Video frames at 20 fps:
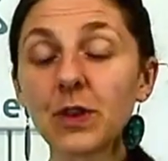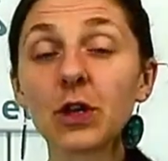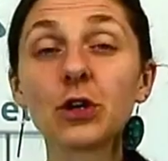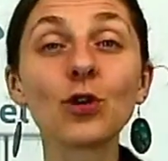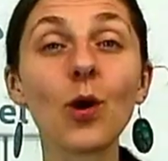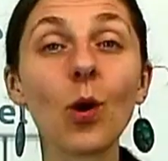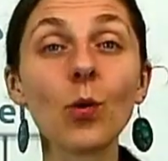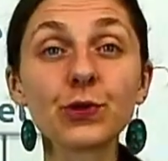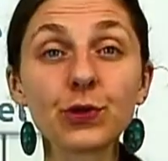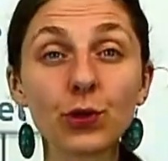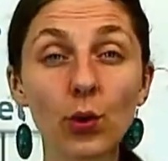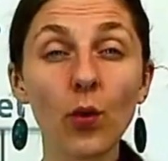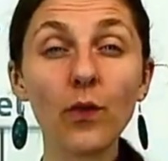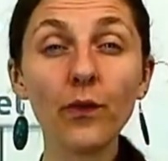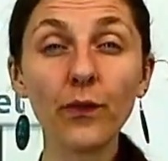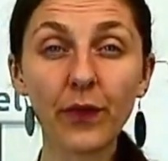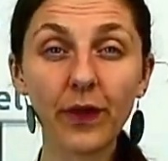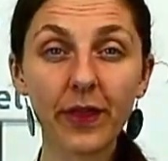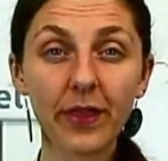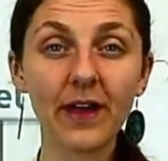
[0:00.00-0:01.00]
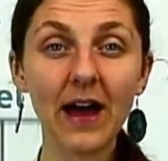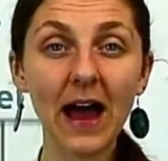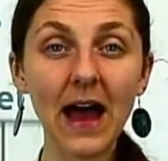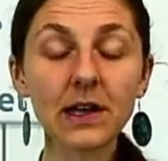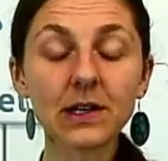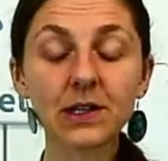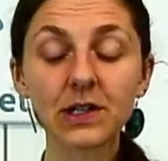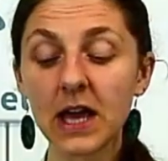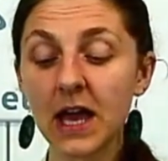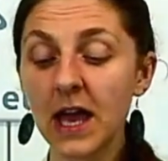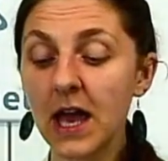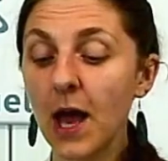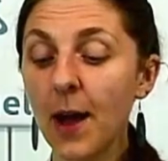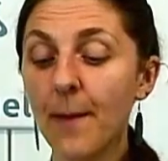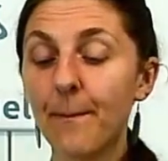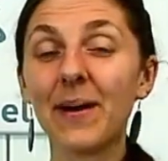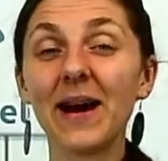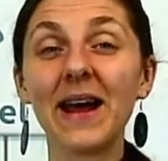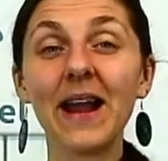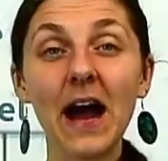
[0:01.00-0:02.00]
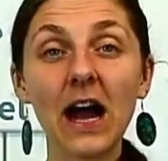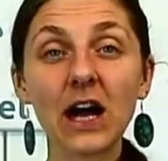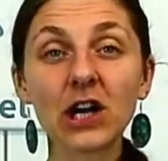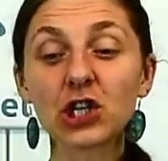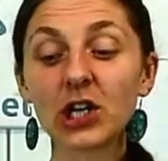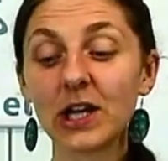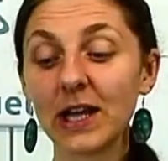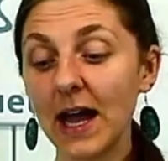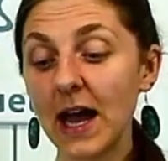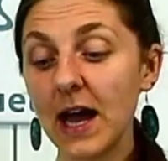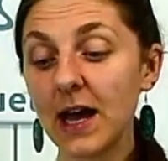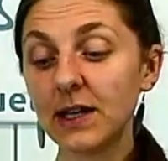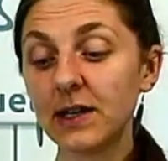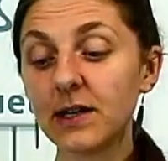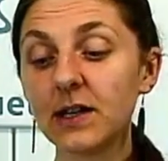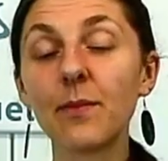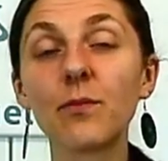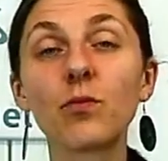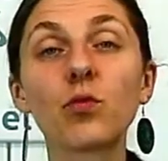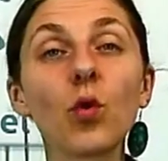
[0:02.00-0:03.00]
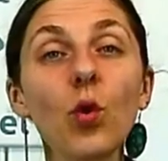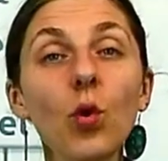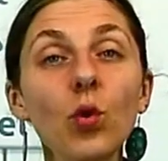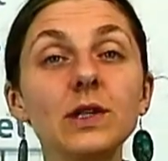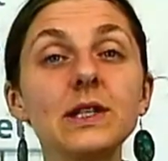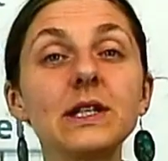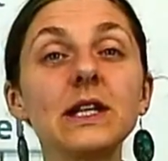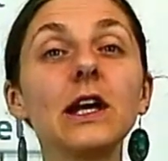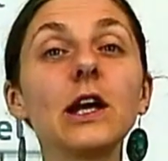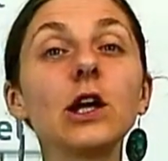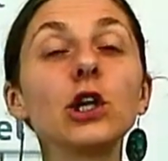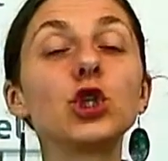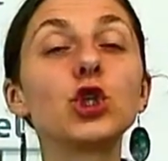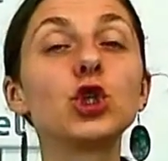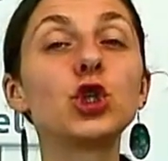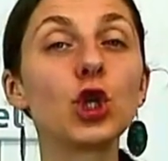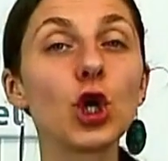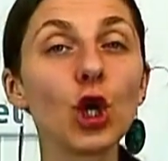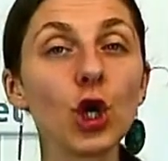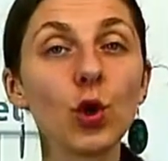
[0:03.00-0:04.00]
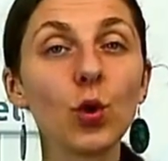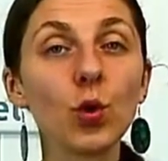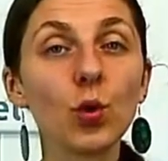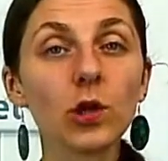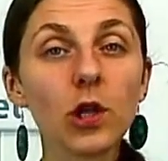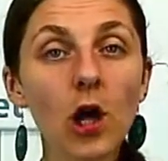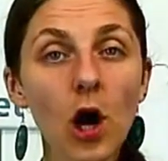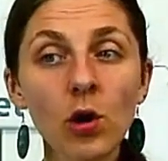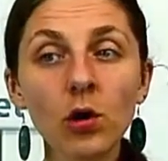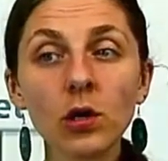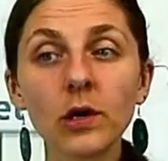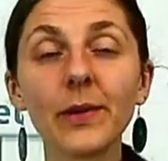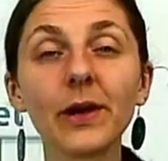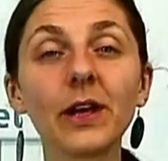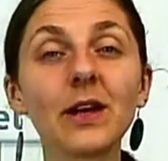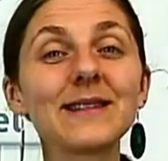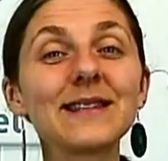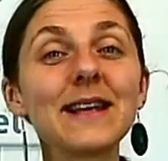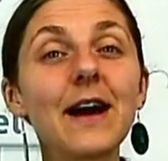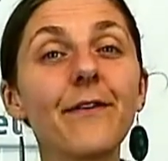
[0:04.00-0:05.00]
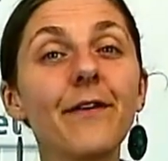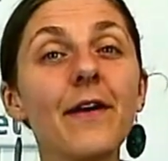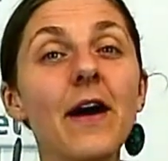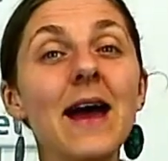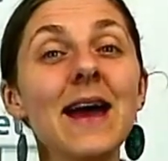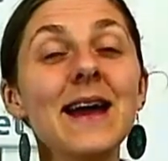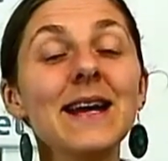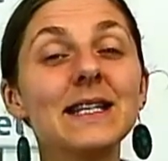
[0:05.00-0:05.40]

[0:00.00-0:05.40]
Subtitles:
So I was going for that, but actually I ended up roasting it too long because I've